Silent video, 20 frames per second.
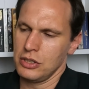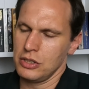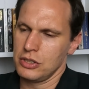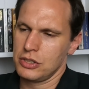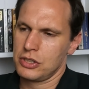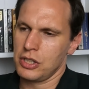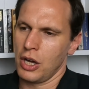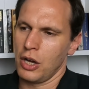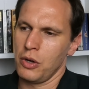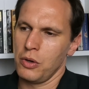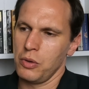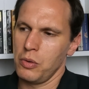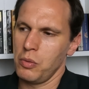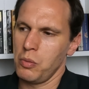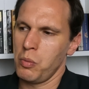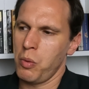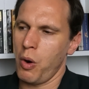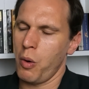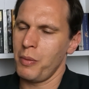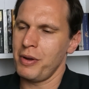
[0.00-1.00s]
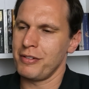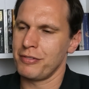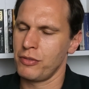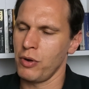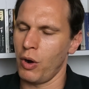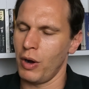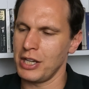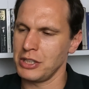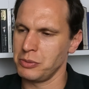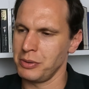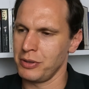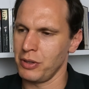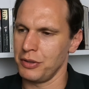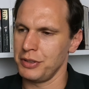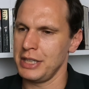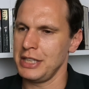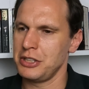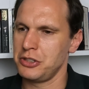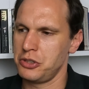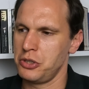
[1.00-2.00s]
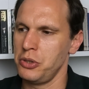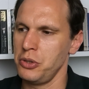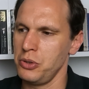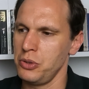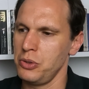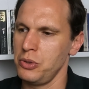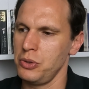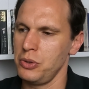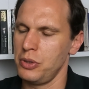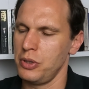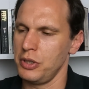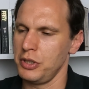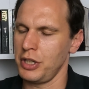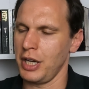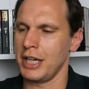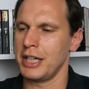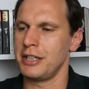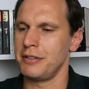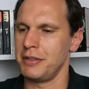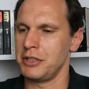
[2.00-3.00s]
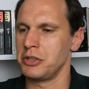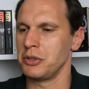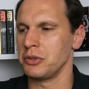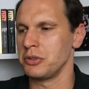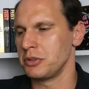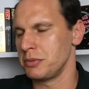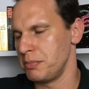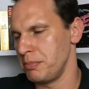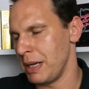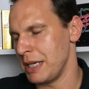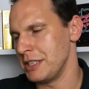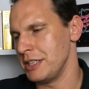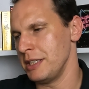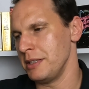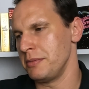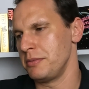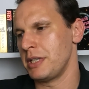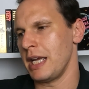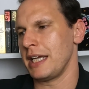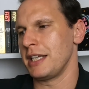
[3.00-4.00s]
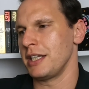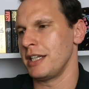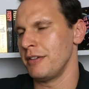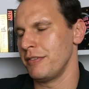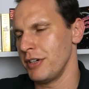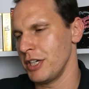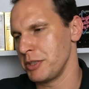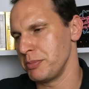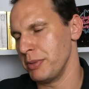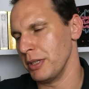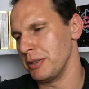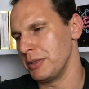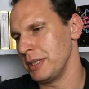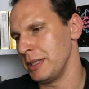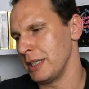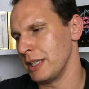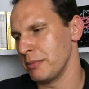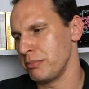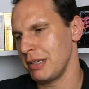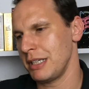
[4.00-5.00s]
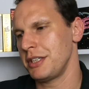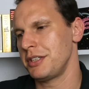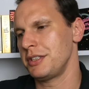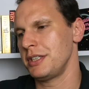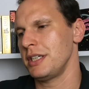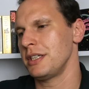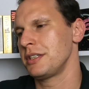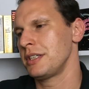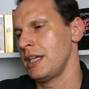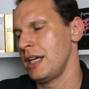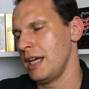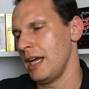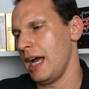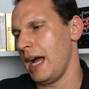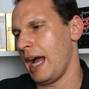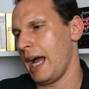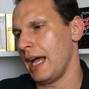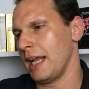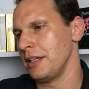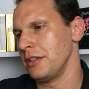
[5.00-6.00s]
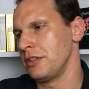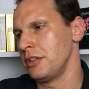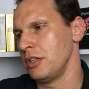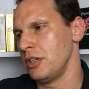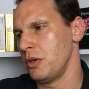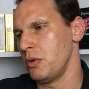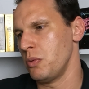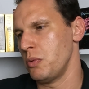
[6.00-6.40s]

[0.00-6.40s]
So what we've got is we've got these two young individuals basically taking, in the first book, being apprentices and